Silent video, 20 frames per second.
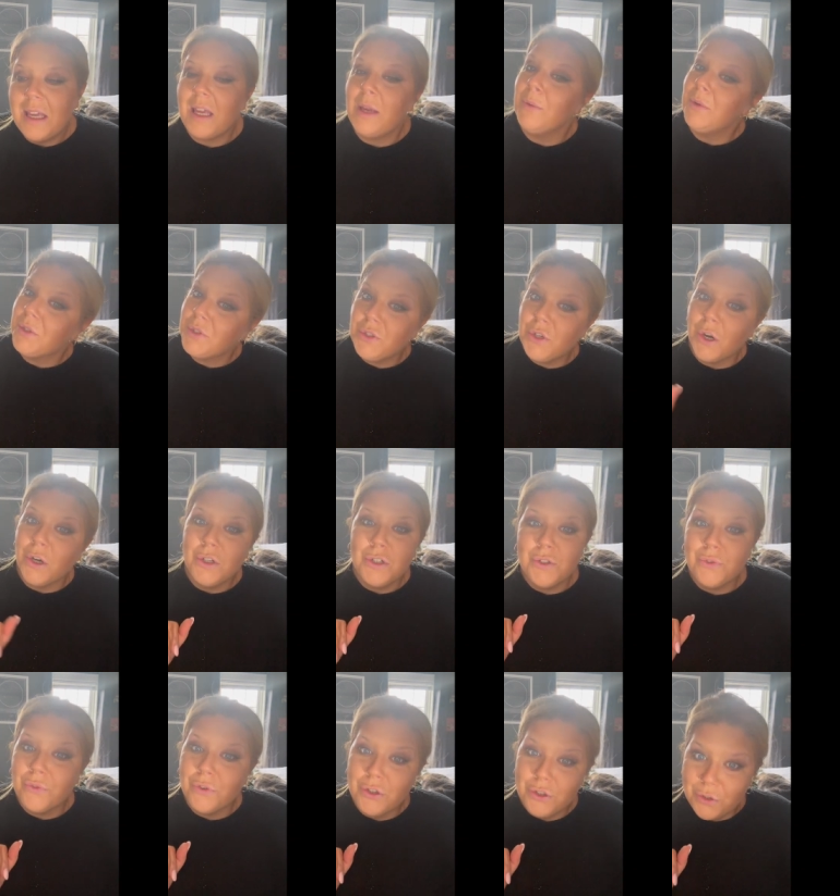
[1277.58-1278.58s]
he was
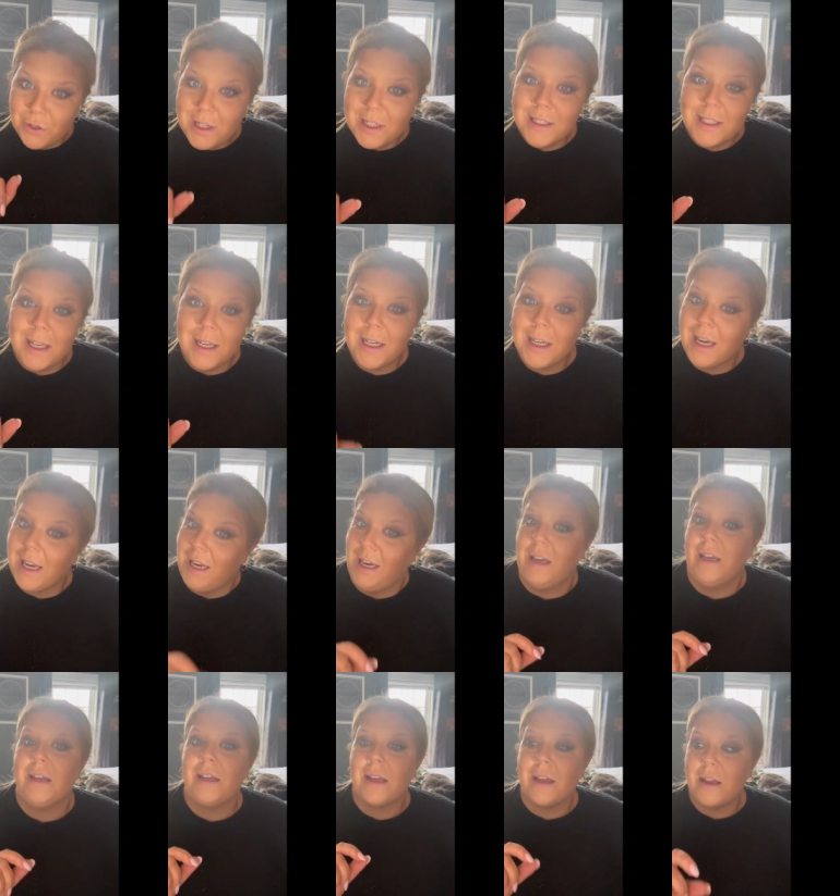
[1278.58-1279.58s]
charged for treason
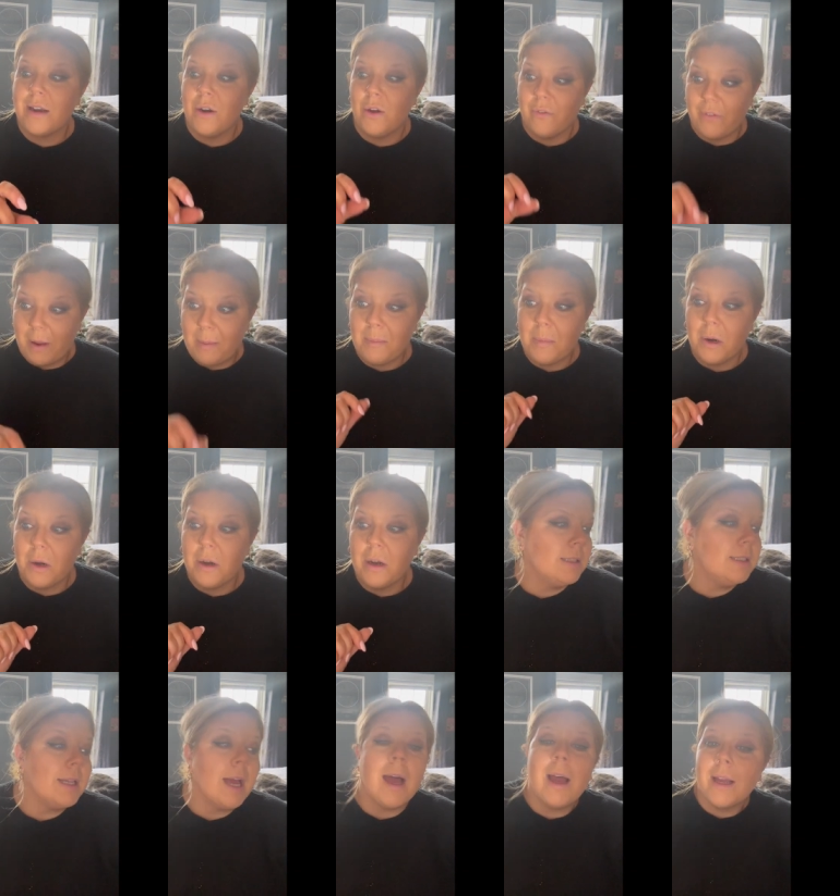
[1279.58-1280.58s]
in November,
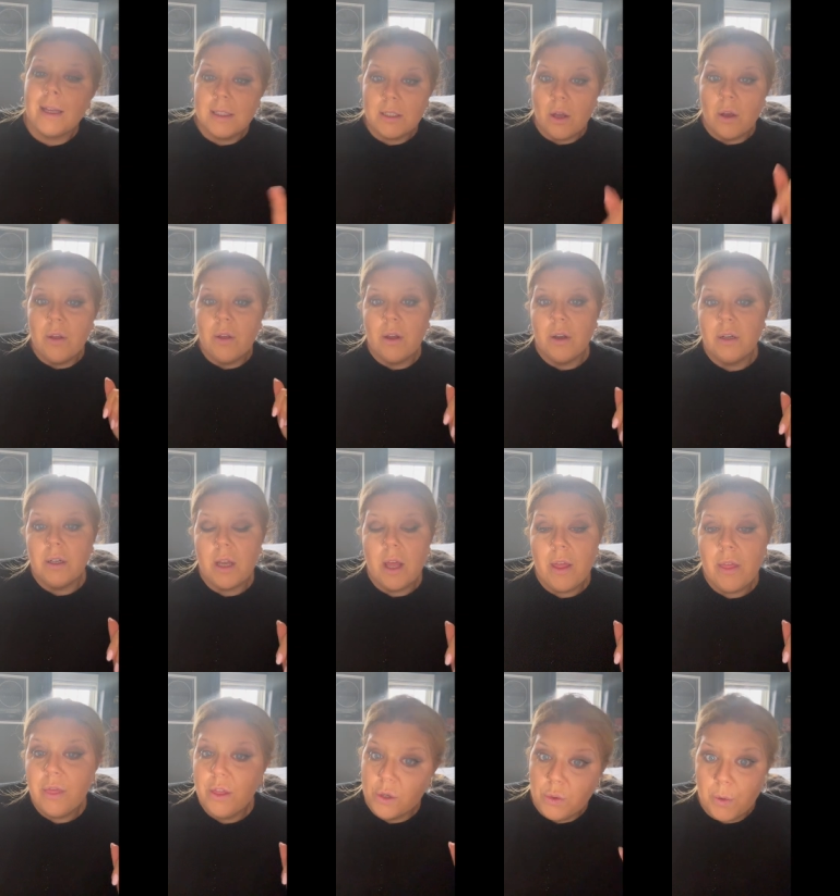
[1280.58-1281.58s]
dies on
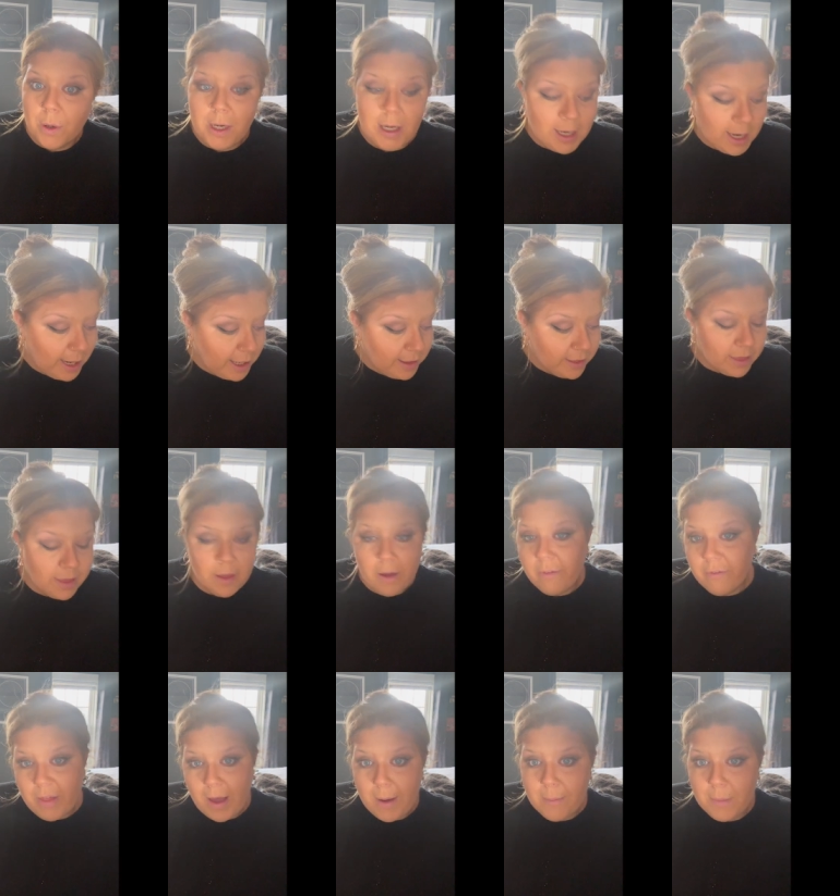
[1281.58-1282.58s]
the 29th
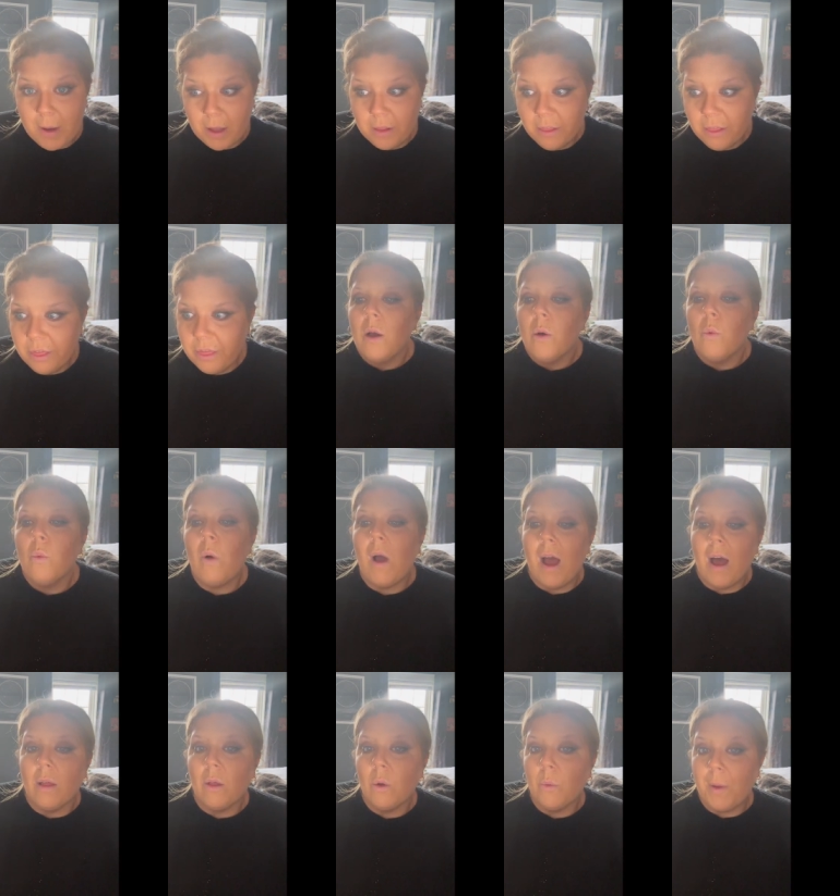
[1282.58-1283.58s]
of that month
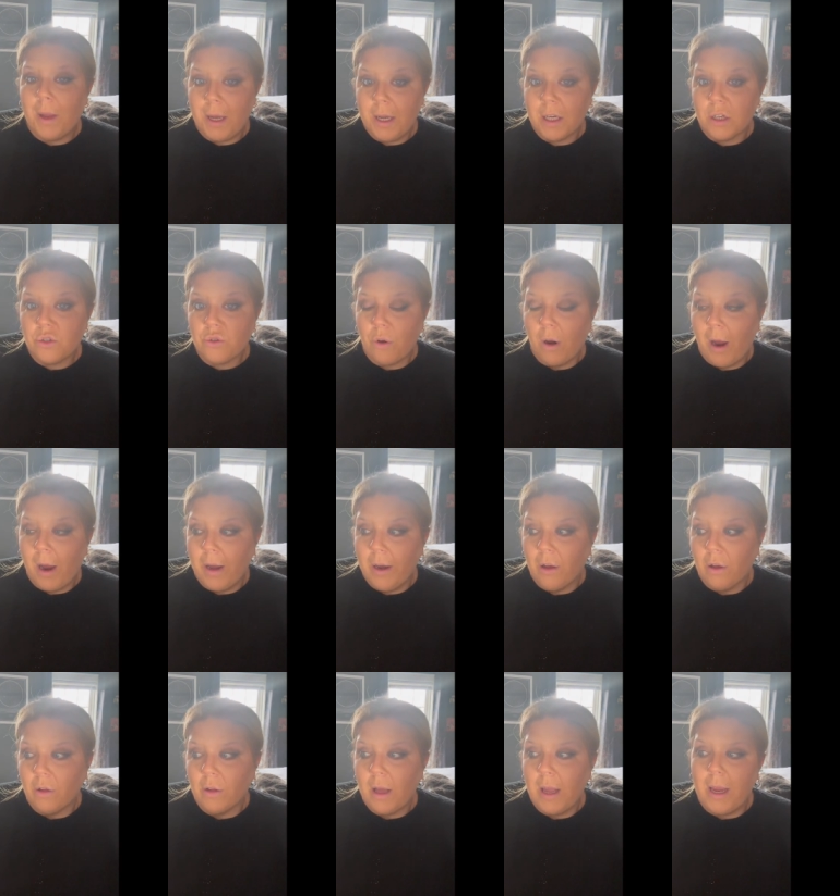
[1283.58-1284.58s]
while awaiting
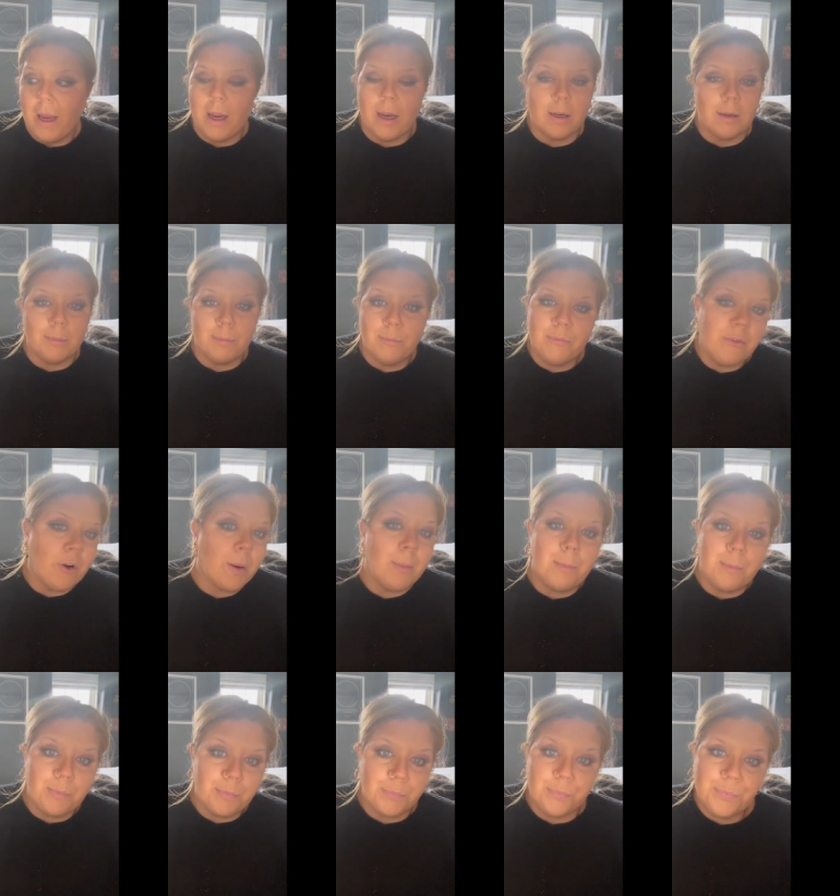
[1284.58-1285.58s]
trial, and
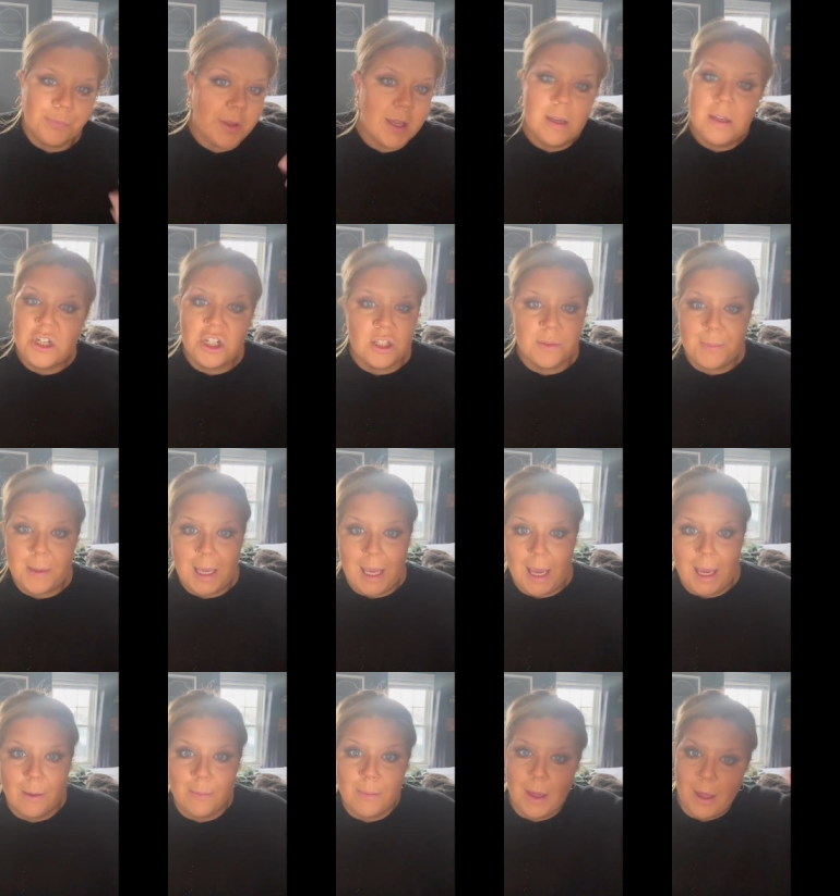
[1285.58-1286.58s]
from he just
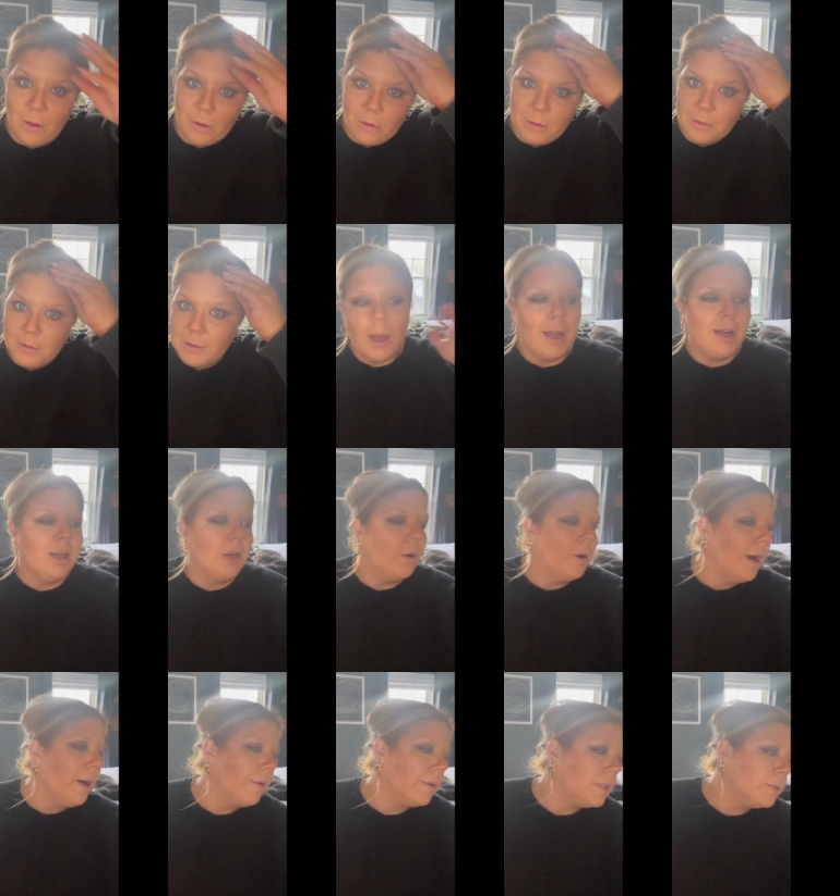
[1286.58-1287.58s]
became ill. I know
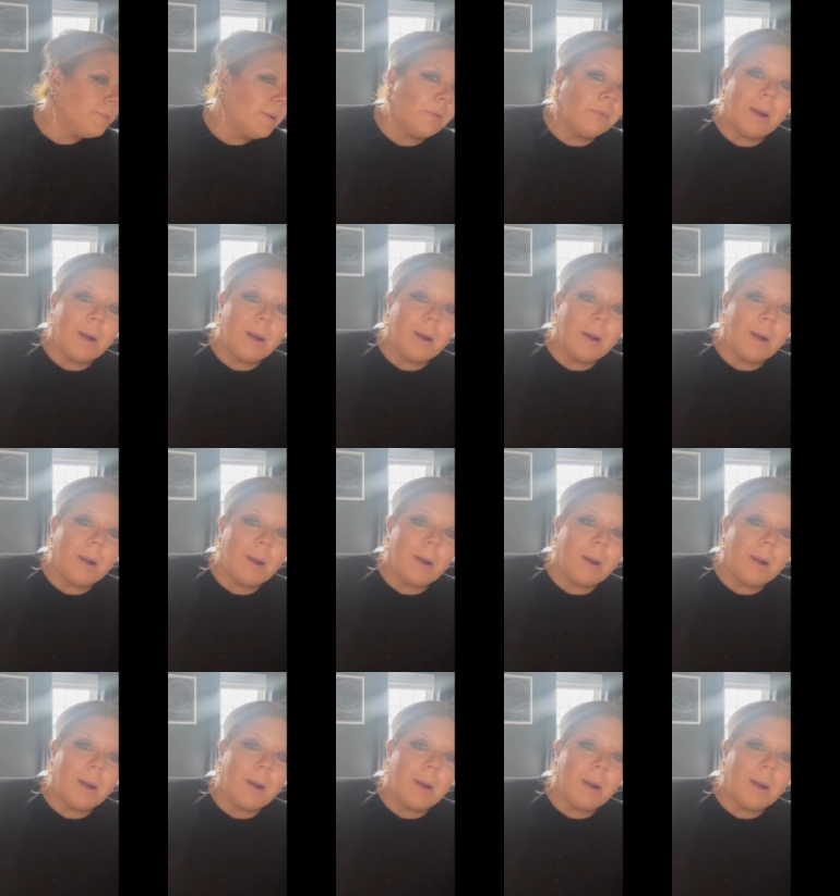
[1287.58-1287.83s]
how it's been